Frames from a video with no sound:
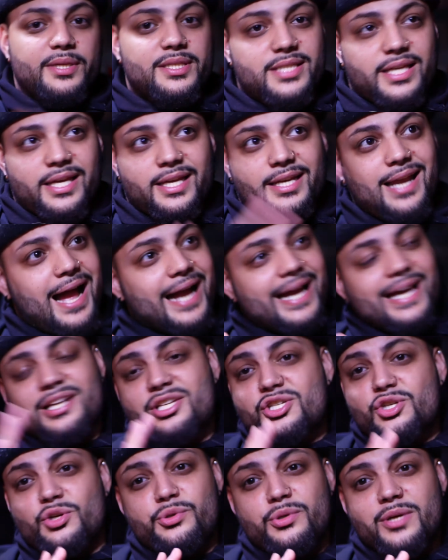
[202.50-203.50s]
and I gotta
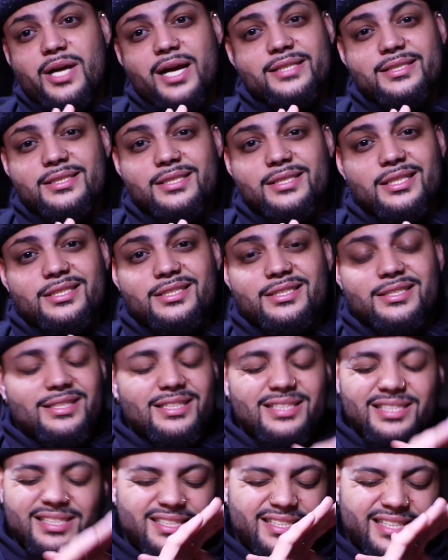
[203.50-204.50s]
show you guys this.
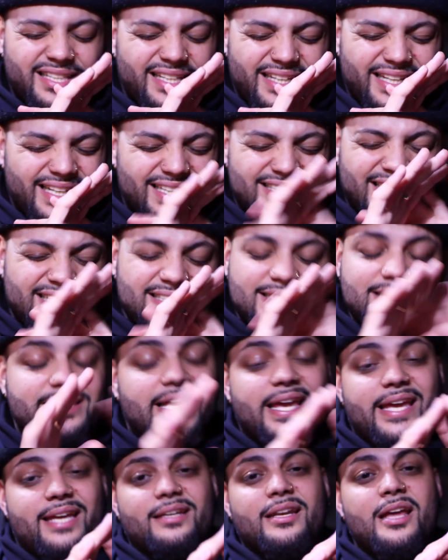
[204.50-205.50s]
It's
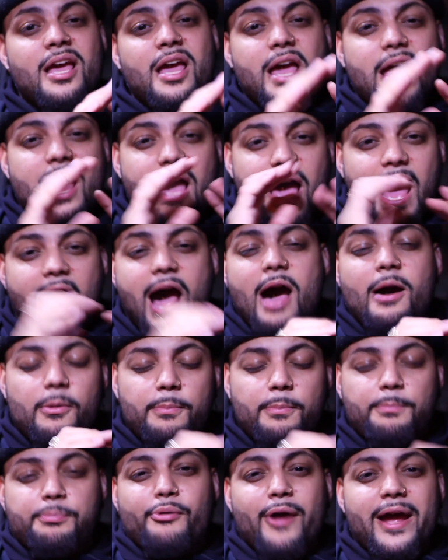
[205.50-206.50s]
insane how
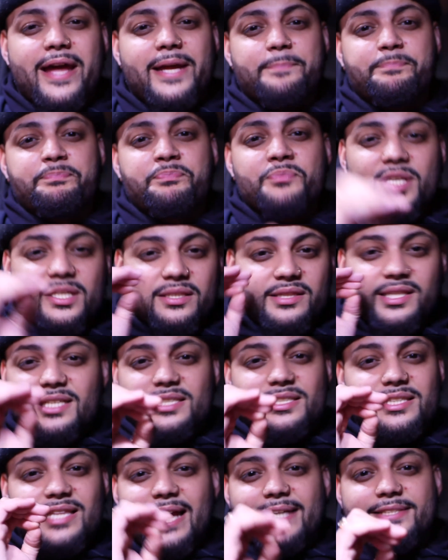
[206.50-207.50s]
bright
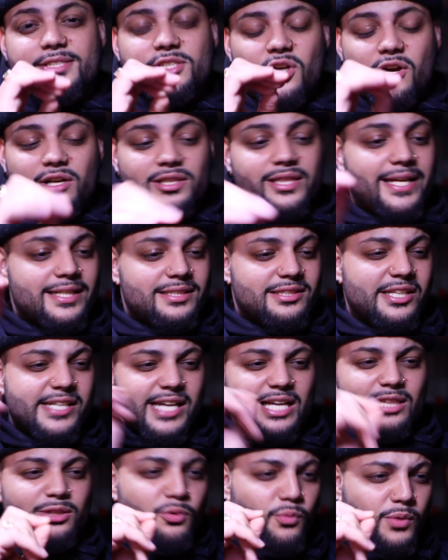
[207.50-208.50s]
these lights are. Like the
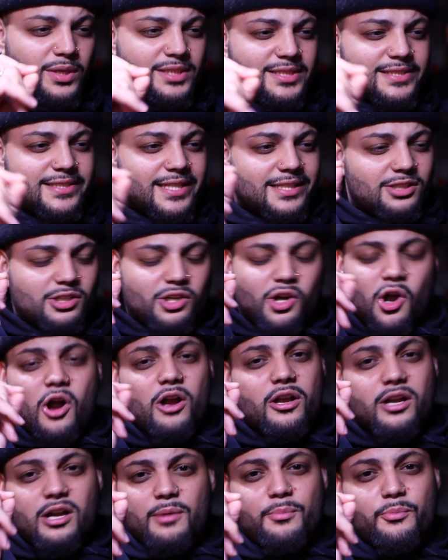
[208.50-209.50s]
yellow ones that the car
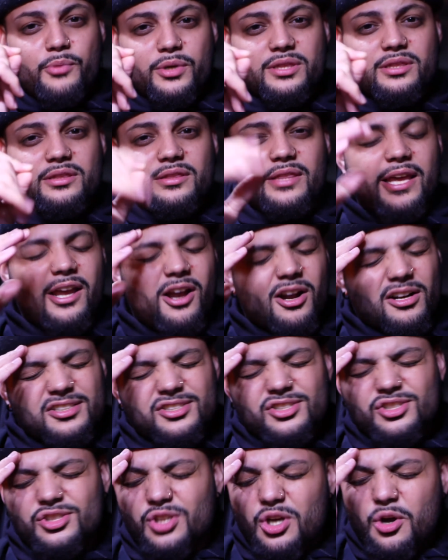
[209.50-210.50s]
come with, they are
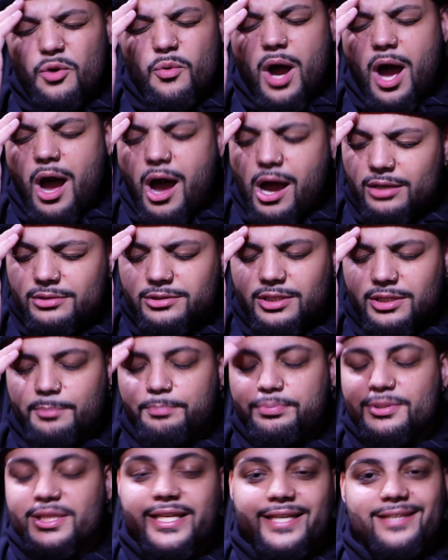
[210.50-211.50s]
so ugly.
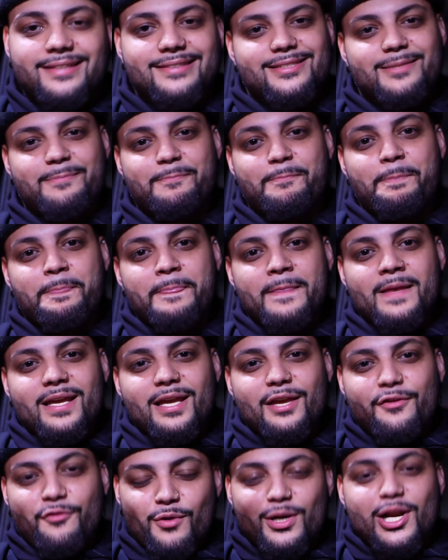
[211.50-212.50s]
Please,
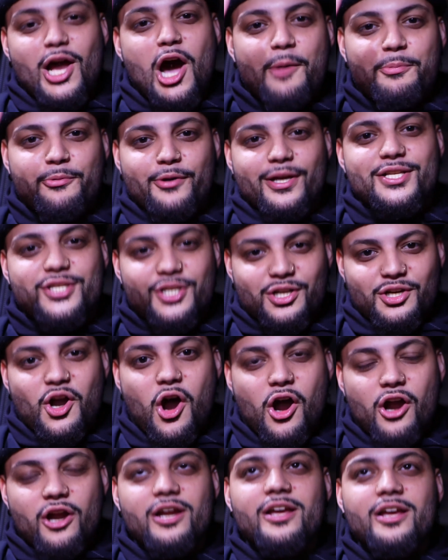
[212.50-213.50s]
if you want to upgrade your
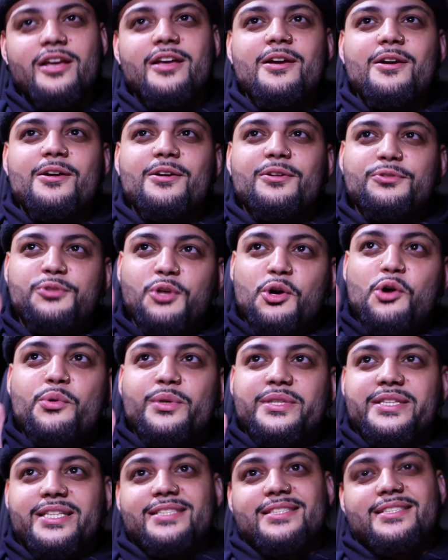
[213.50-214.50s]
car, do it
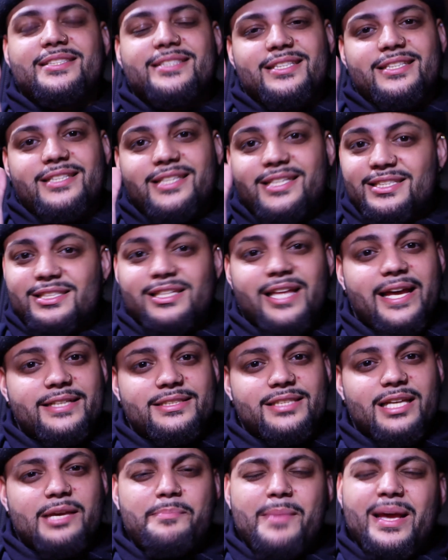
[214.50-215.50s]
with these
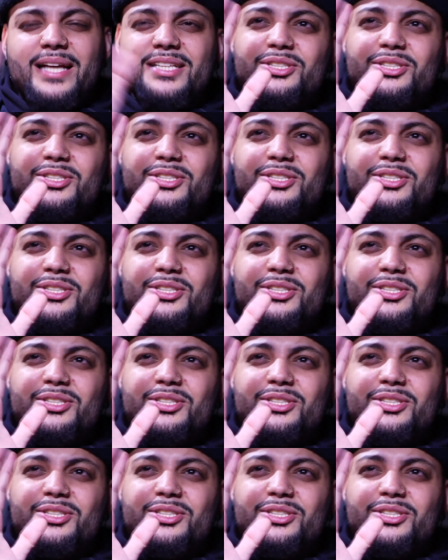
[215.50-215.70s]
lights. It makes your